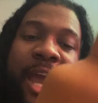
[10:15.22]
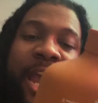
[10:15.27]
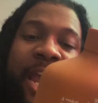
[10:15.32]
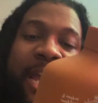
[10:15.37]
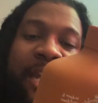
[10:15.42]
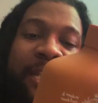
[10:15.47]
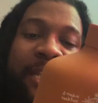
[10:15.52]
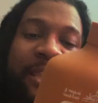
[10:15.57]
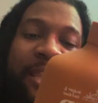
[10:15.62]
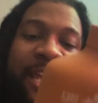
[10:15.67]

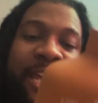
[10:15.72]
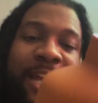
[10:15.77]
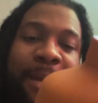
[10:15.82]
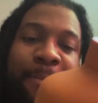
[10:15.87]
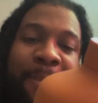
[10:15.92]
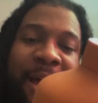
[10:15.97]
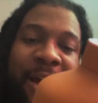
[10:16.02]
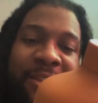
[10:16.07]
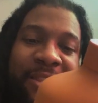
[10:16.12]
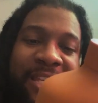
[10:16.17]
And the thing
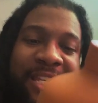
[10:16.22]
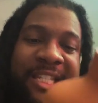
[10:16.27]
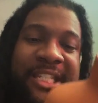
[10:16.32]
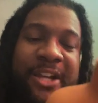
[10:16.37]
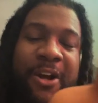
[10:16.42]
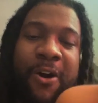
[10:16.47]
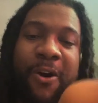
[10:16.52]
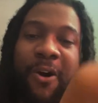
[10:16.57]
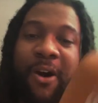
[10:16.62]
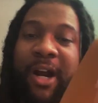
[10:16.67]
about these
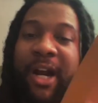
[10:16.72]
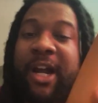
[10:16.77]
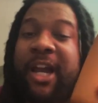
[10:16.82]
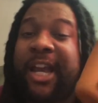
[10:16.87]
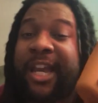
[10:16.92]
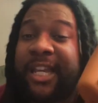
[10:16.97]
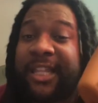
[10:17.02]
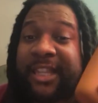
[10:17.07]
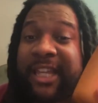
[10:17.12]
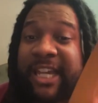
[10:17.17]
are
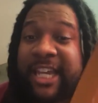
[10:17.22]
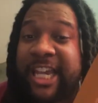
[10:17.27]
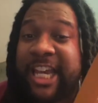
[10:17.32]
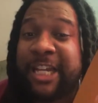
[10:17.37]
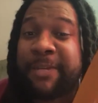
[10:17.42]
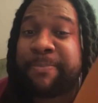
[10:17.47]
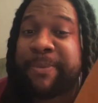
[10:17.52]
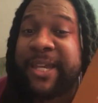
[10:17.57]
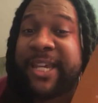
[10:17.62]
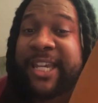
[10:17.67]
the
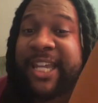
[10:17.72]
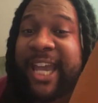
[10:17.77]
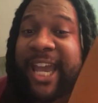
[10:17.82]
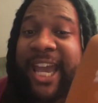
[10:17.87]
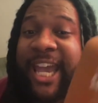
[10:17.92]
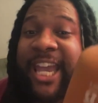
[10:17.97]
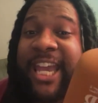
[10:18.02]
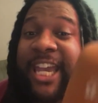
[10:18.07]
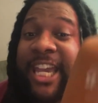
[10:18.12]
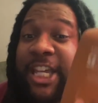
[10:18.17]

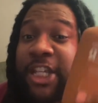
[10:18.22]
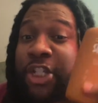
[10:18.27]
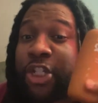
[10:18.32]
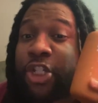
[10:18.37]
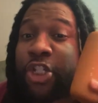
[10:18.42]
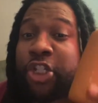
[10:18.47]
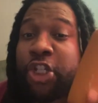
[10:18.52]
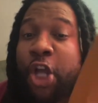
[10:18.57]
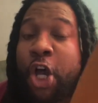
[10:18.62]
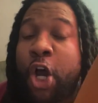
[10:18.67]
NPK is
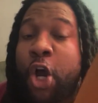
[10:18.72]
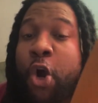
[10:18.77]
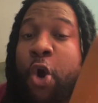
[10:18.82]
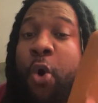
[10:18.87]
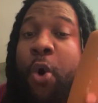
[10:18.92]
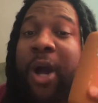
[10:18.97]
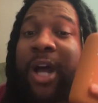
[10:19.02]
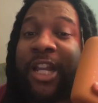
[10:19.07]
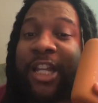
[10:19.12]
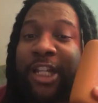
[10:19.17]

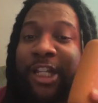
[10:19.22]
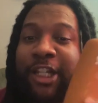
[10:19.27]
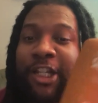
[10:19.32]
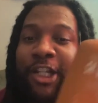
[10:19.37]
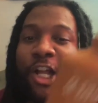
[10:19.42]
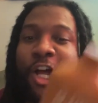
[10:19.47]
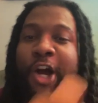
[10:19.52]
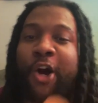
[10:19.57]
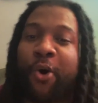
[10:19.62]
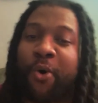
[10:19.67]
so
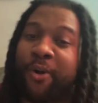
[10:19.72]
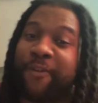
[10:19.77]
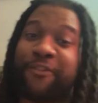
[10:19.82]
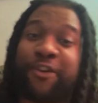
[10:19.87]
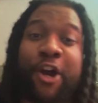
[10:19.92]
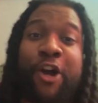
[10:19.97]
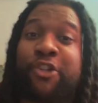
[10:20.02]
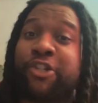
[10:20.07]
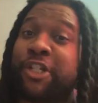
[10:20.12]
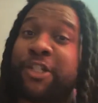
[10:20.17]
low. If
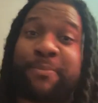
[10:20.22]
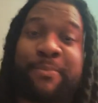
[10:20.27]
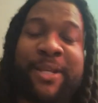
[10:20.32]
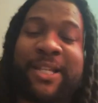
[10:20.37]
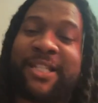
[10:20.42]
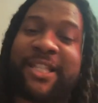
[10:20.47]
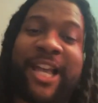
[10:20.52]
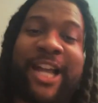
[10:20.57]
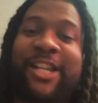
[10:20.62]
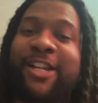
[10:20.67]
y'all just
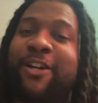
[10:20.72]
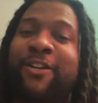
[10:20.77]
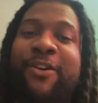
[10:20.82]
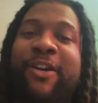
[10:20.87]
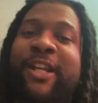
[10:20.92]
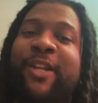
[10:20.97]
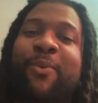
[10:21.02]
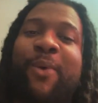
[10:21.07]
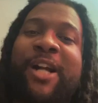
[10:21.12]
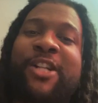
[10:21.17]
missed that, y'all
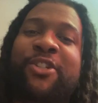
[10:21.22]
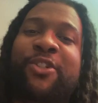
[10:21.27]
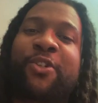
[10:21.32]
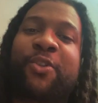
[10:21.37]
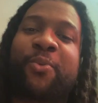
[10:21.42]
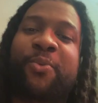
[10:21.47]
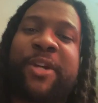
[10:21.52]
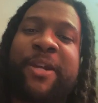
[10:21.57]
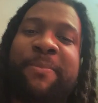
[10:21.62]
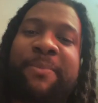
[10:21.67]
going to watch it on
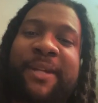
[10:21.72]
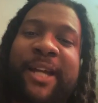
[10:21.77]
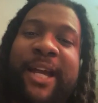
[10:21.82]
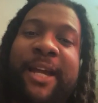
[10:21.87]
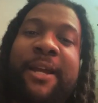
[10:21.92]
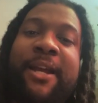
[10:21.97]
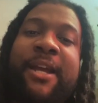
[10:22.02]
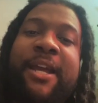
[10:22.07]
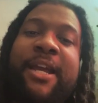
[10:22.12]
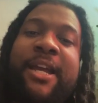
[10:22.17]
the replay.
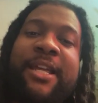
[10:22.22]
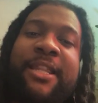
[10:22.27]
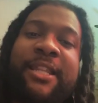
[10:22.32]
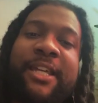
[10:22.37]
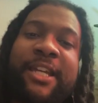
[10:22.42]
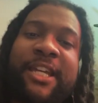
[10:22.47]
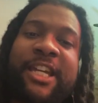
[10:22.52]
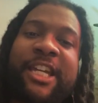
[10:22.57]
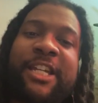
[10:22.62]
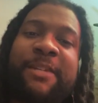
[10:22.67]

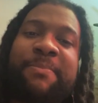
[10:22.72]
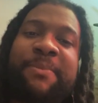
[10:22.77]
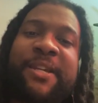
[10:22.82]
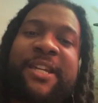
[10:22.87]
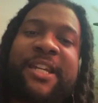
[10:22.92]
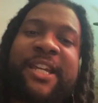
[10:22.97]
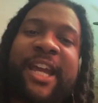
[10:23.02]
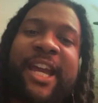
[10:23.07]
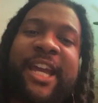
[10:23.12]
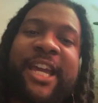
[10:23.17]
The
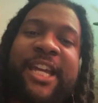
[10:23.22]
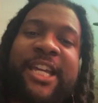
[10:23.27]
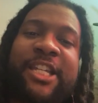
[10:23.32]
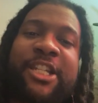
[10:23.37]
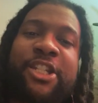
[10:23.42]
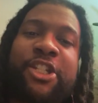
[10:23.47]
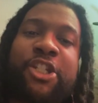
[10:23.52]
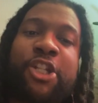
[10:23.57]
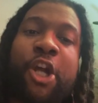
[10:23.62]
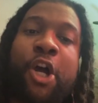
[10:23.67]
NPK
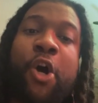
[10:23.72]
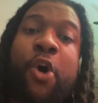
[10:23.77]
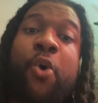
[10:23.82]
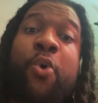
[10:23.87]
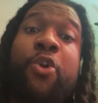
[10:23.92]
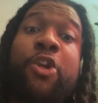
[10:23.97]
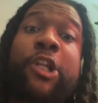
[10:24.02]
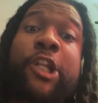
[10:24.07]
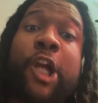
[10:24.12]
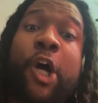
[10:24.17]
is so
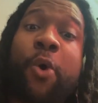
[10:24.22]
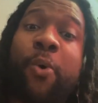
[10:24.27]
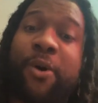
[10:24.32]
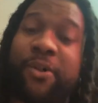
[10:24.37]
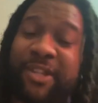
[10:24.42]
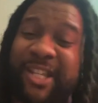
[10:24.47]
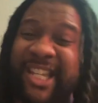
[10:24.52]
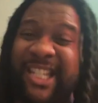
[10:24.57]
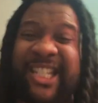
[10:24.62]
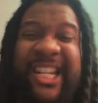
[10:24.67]
low
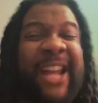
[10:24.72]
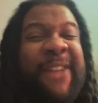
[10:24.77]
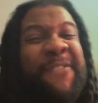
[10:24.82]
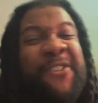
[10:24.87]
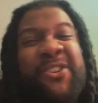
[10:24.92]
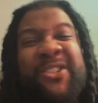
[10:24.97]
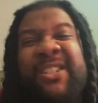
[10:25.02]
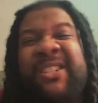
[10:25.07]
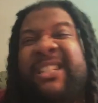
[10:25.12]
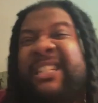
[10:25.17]
on these. And at
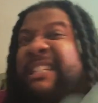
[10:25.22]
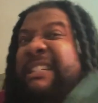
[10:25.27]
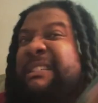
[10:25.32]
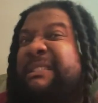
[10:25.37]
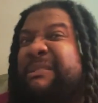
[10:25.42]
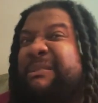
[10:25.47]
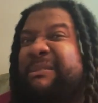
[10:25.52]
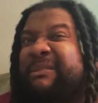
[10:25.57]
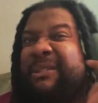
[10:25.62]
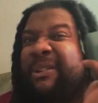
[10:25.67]
first I was like, I
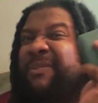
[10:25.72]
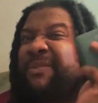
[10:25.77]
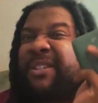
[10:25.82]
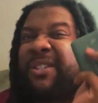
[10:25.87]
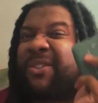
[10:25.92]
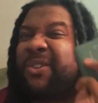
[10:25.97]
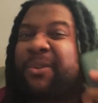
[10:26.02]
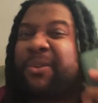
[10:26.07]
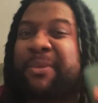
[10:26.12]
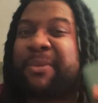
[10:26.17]
don't know if
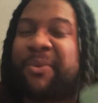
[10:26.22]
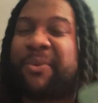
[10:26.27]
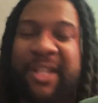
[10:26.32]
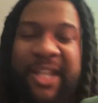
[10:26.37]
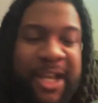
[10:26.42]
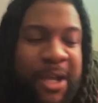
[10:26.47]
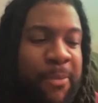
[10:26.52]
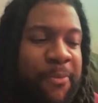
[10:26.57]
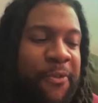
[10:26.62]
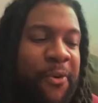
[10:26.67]
these are going to be
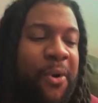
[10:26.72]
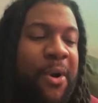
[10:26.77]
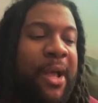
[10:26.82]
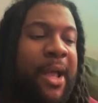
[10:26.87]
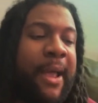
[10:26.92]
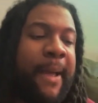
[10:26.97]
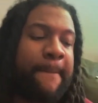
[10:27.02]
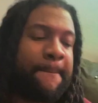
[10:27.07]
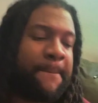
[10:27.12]
really helpful